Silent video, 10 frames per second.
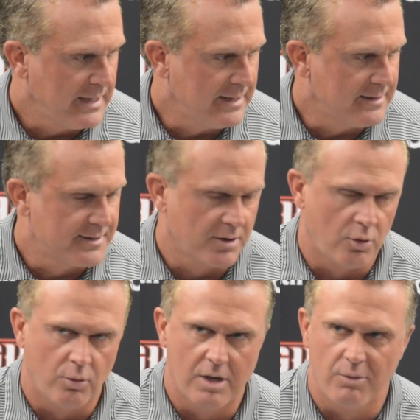And
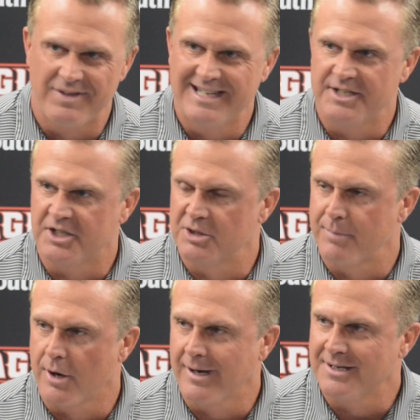so with his
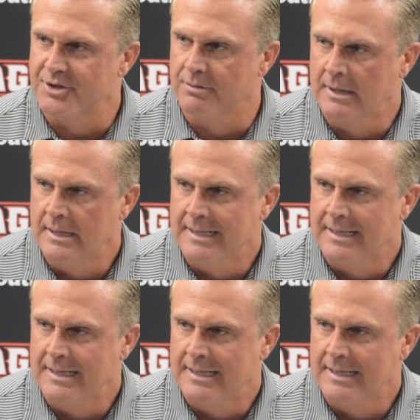experience,